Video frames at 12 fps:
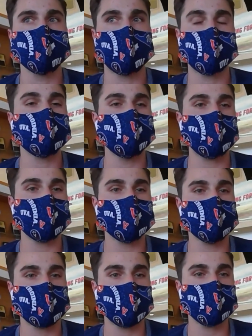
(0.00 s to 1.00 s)
I could compare and
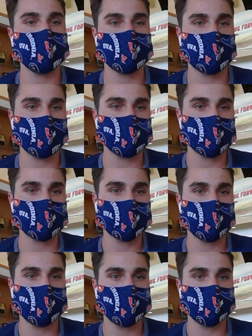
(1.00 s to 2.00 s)
contrast the experiences
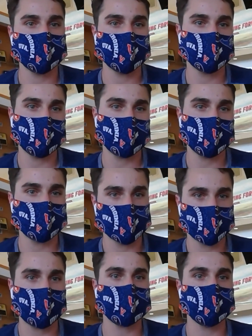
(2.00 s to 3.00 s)
pretty
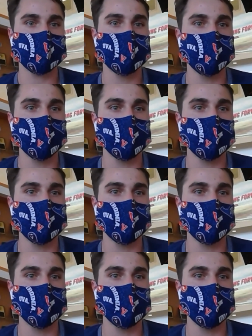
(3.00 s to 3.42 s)
directly.